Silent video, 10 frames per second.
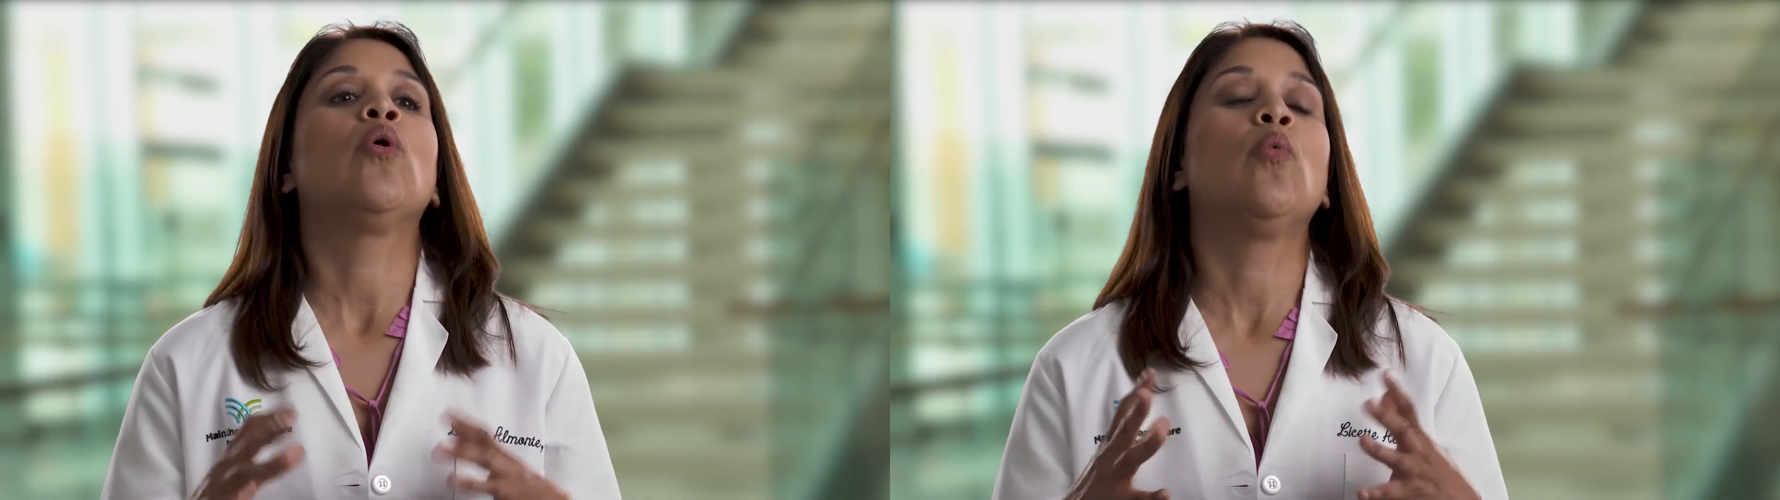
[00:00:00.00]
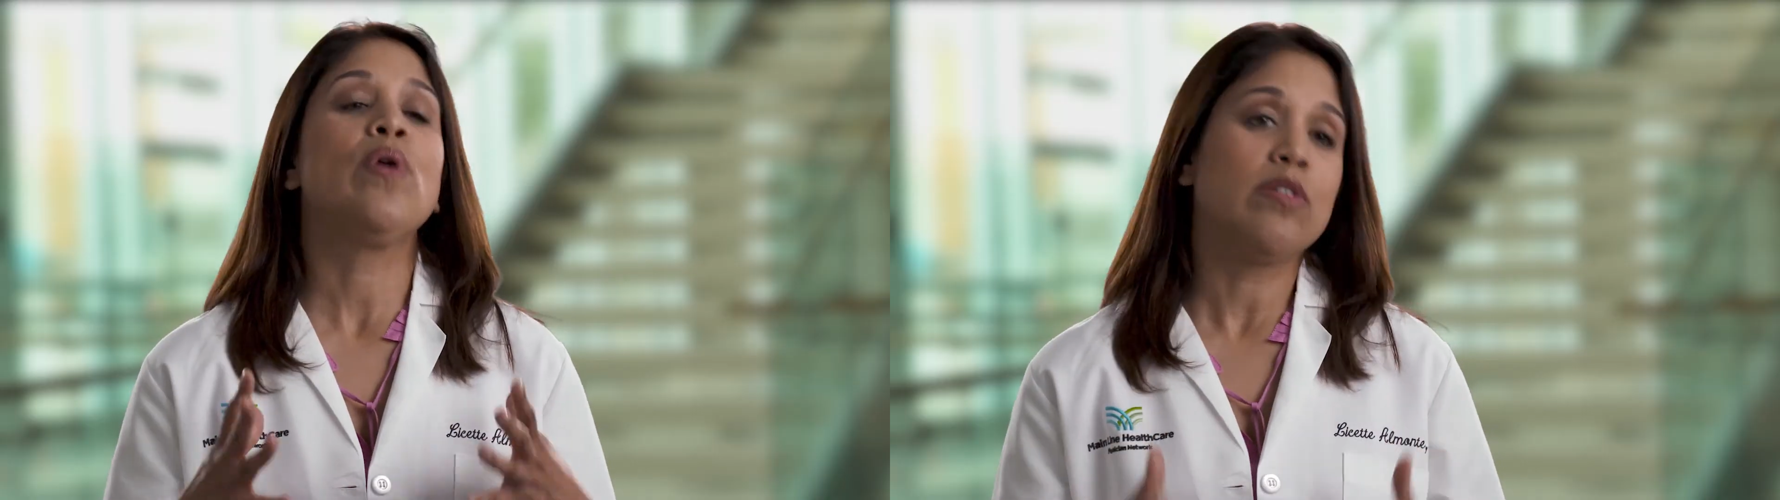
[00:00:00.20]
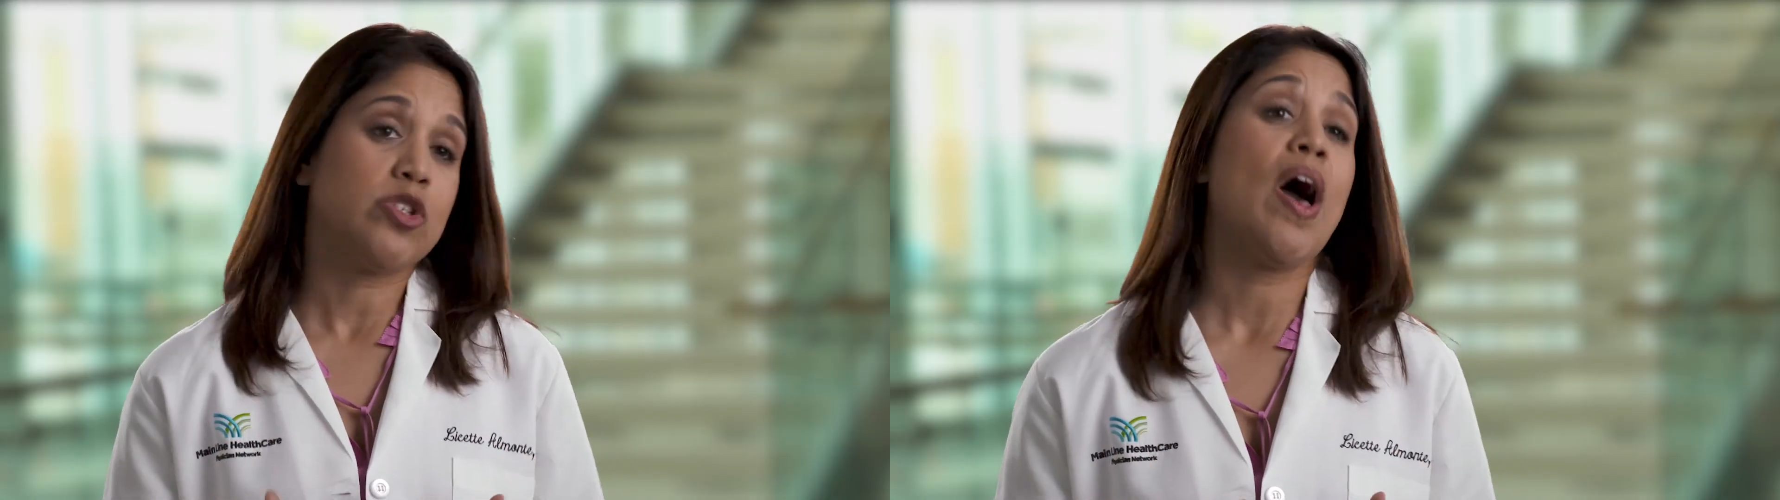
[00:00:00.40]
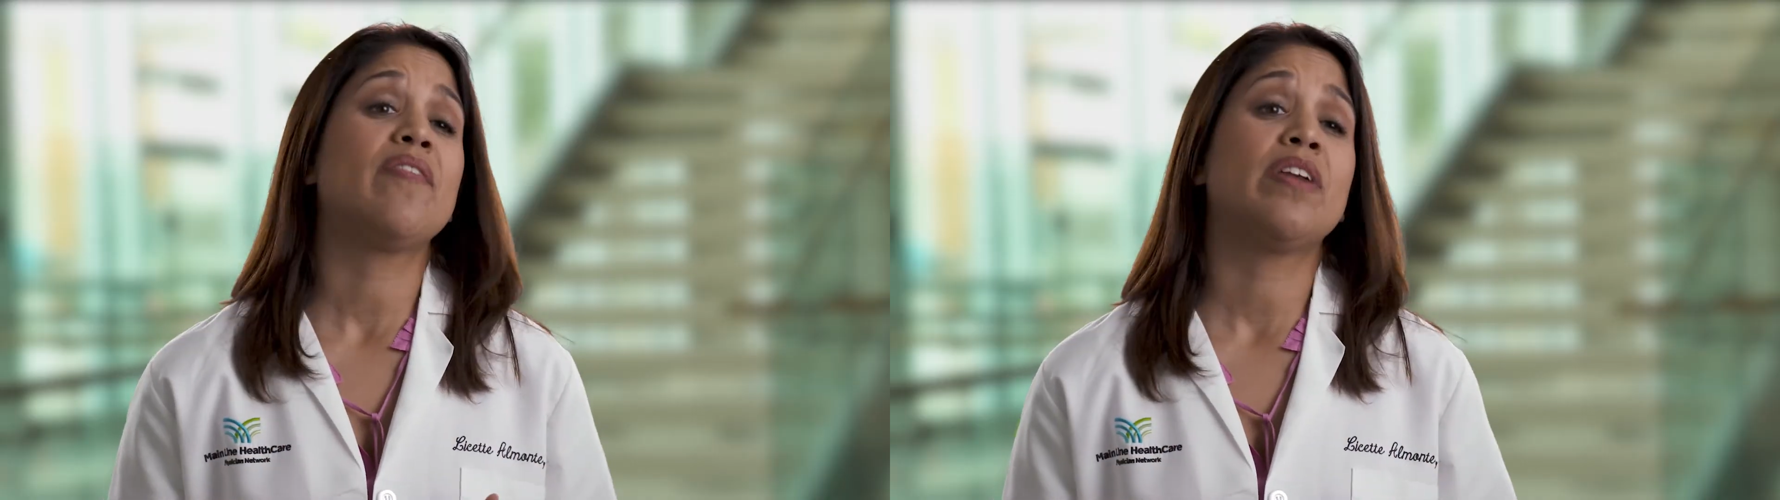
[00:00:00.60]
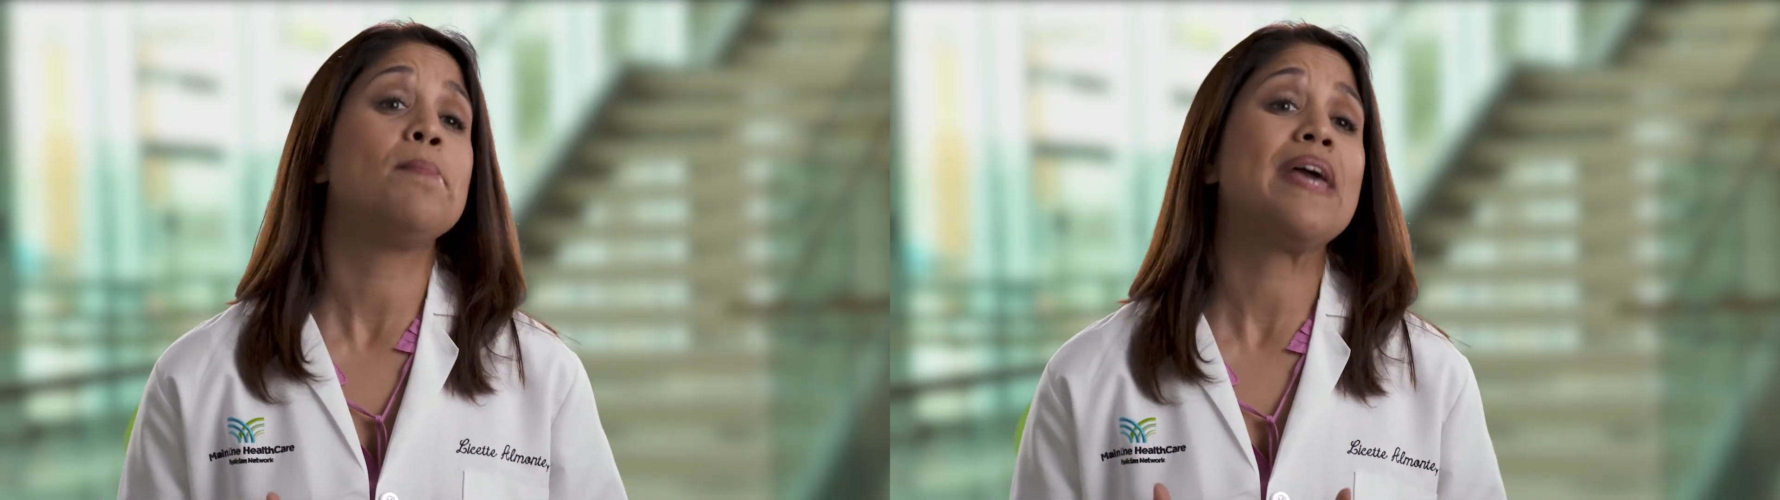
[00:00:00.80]
We also
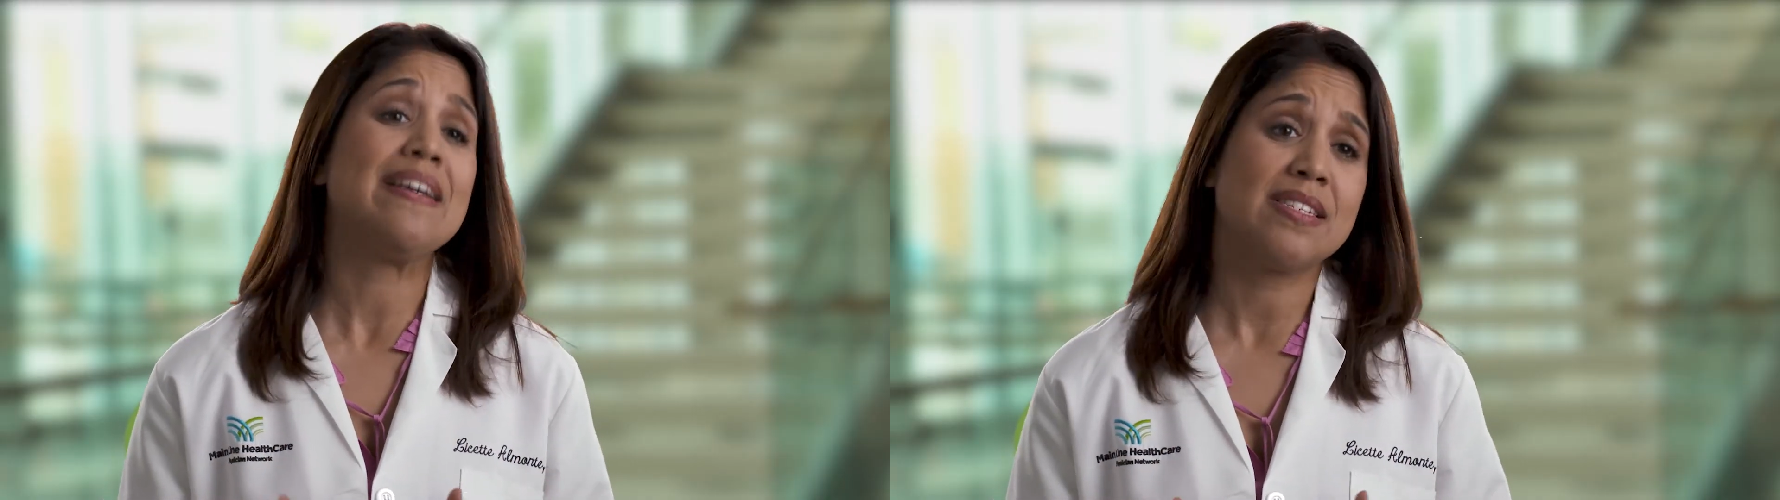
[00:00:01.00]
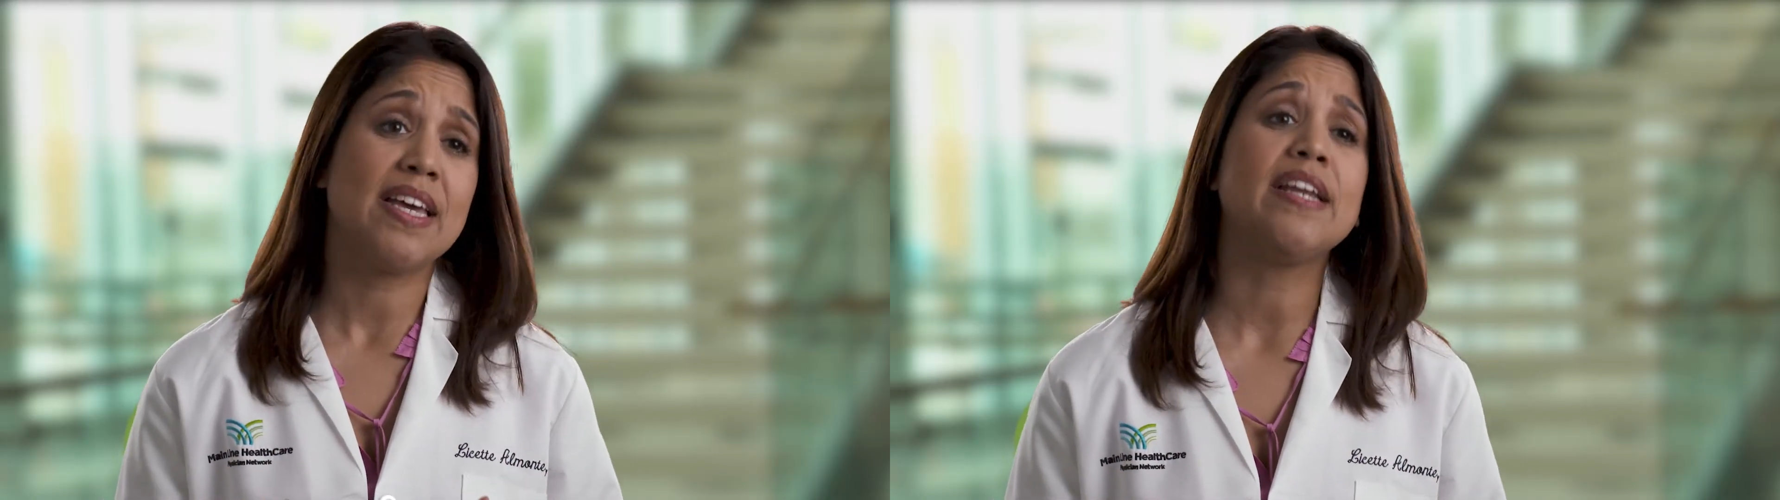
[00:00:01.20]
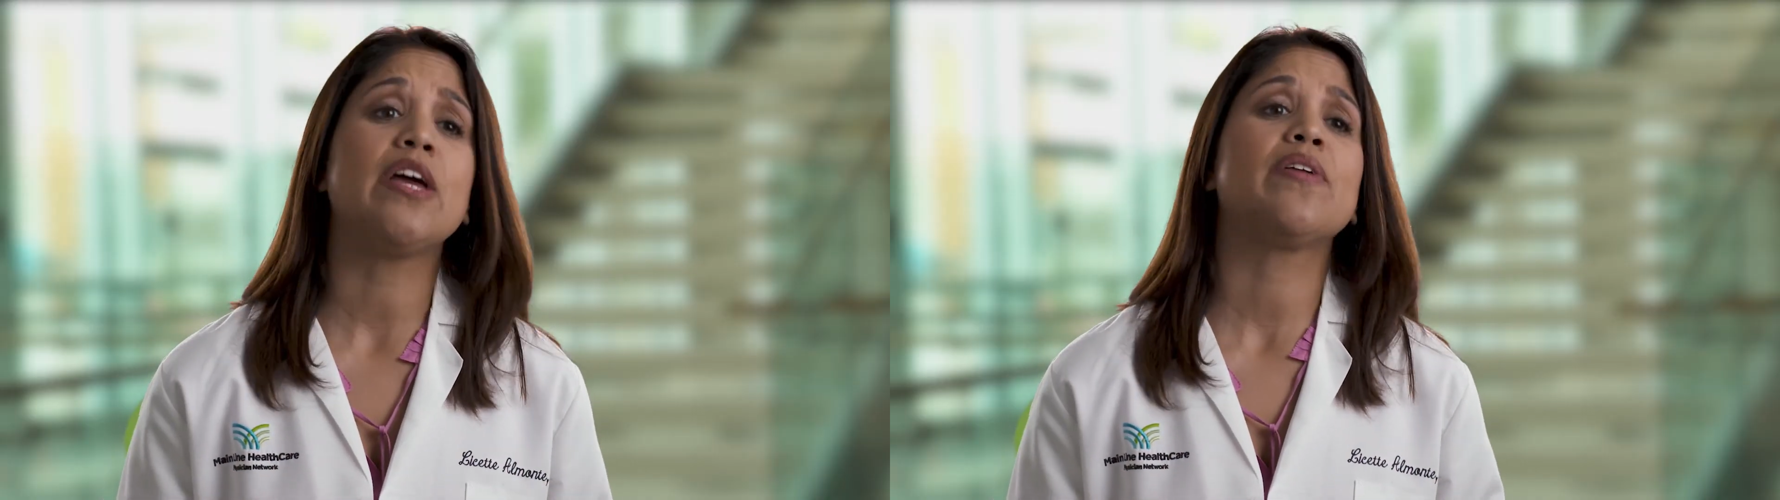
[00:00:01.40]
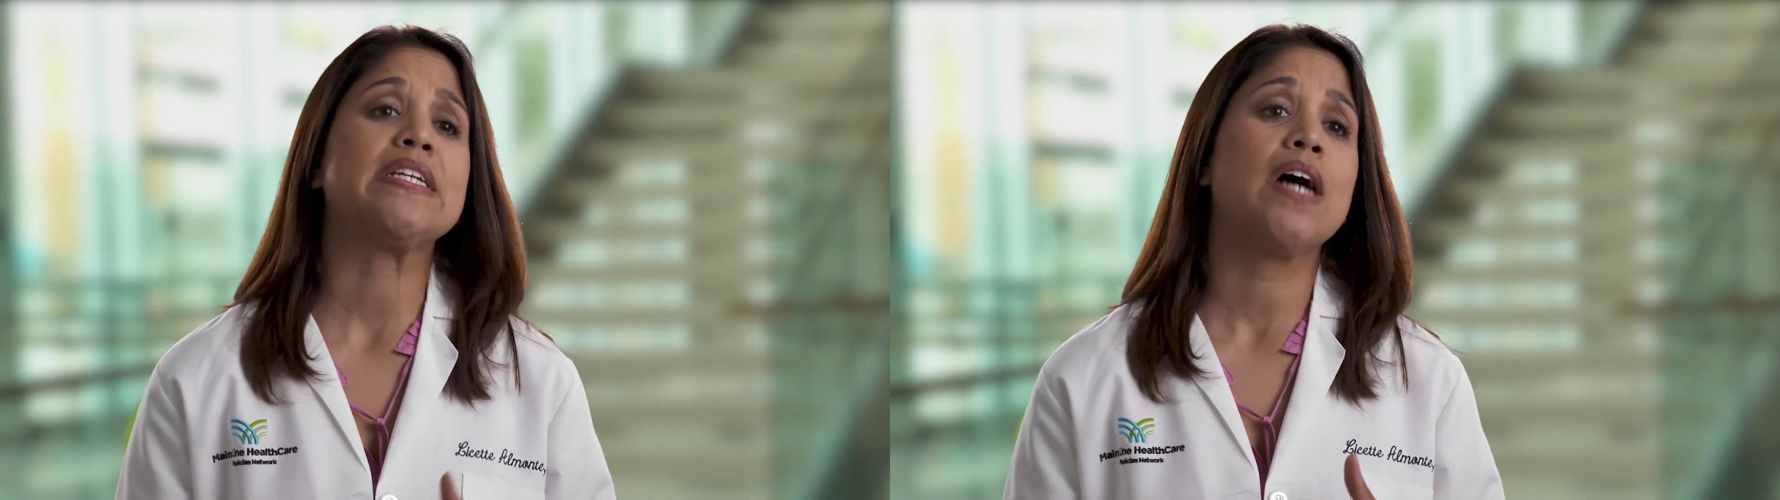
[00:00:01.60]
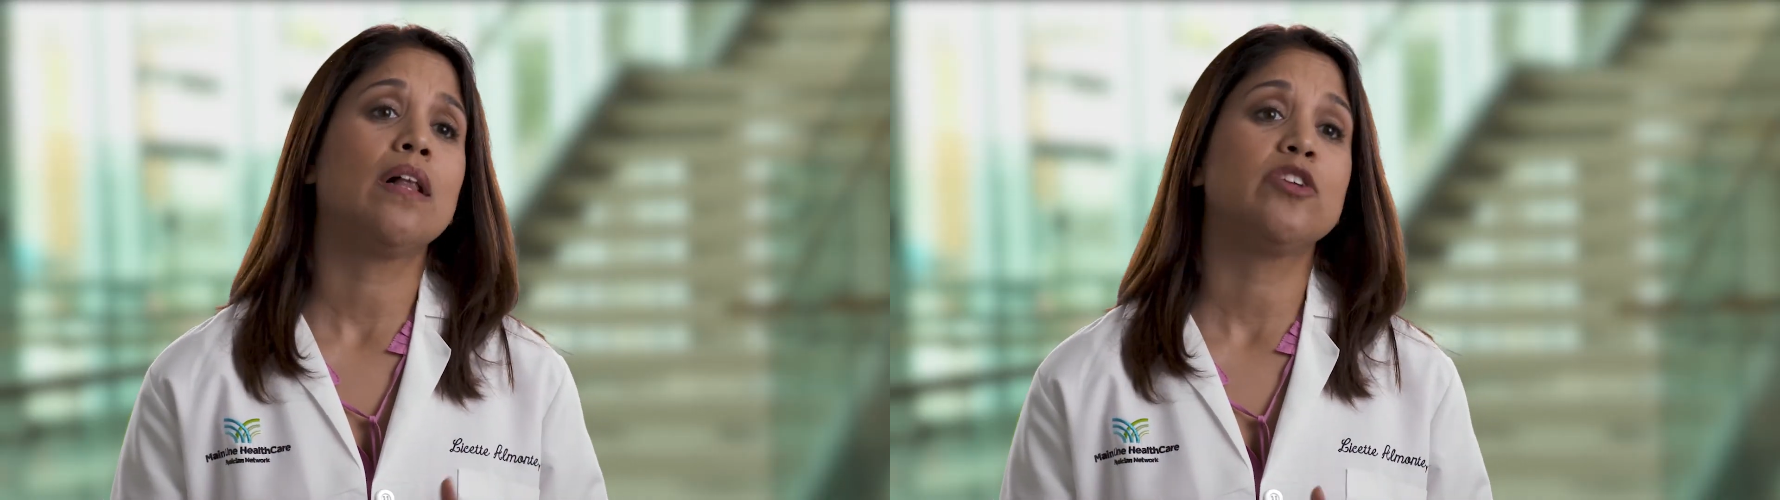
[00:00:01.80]
have an amazing
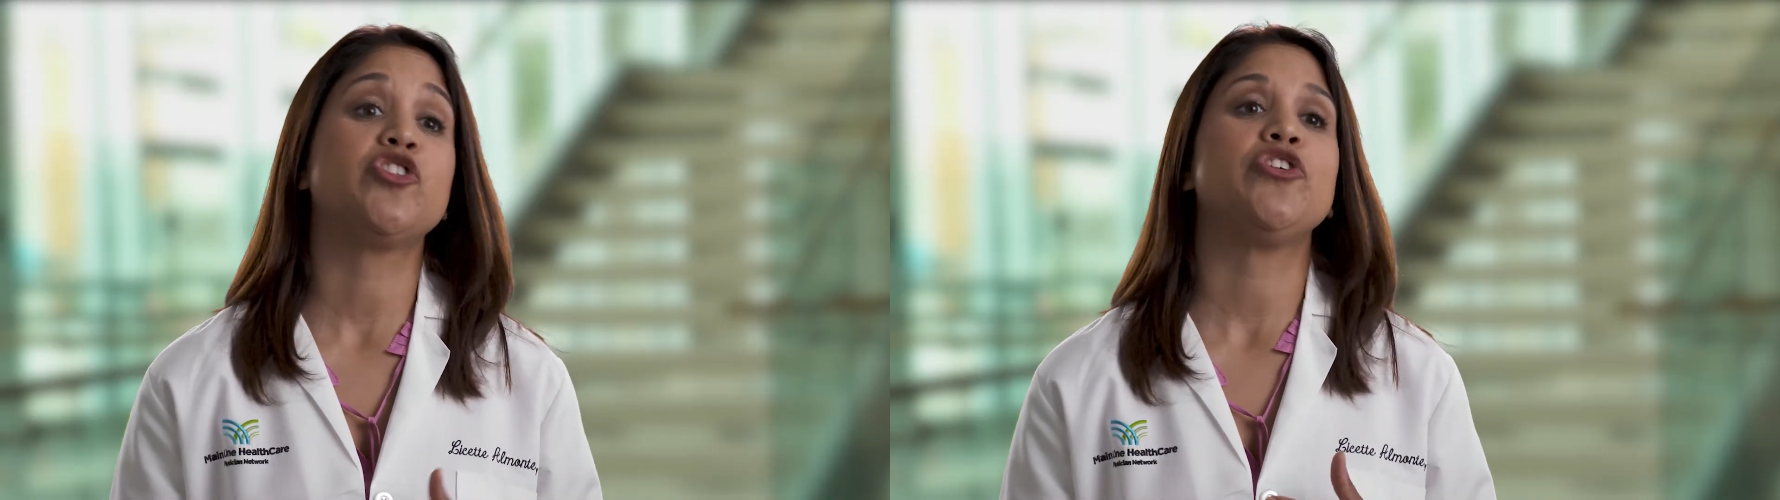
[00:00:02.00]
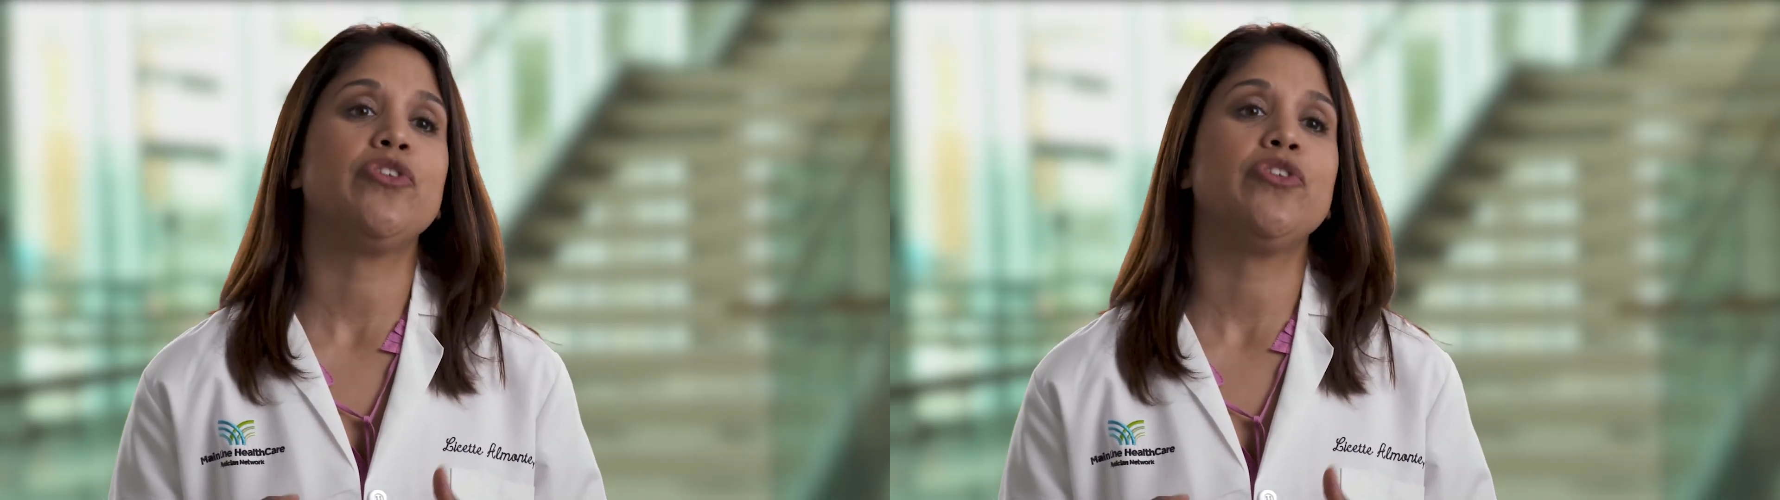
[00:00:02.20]
neonatology